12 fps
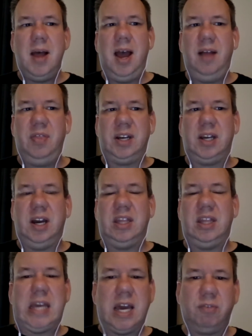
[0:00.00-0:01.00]
And then kind of
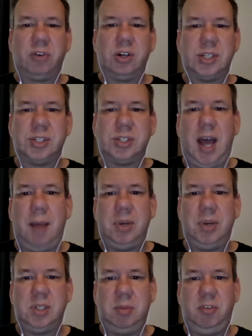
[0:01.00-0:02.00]
the inverse has happened
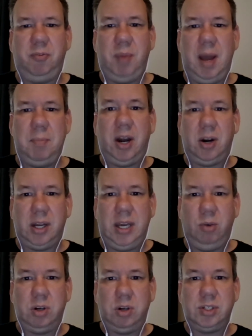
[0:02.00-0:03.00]
to some of my better
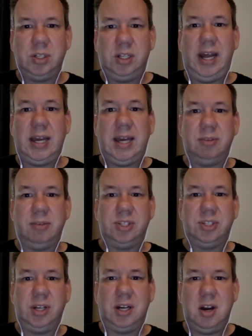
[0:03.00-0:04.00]
keywords, like
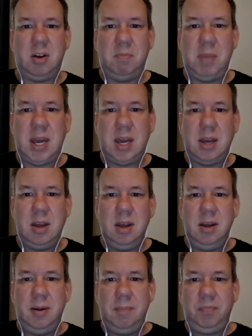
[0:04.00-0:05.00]
counseling near me
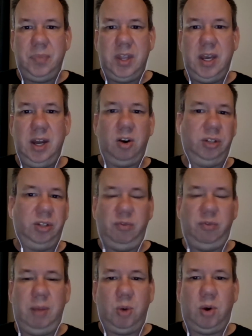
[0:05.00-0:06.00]
in early
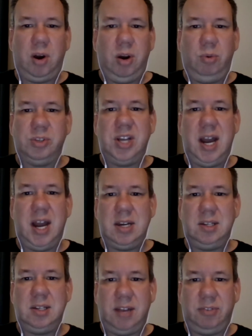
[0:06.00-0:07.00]
February was a
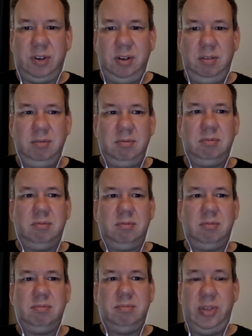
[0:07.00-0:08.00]
97.
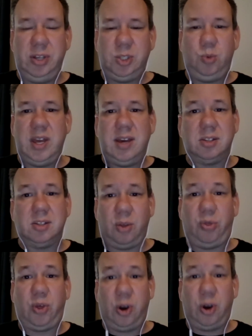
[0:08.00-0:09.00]
This week it's a
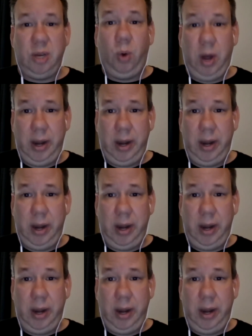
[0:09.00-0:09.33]
31.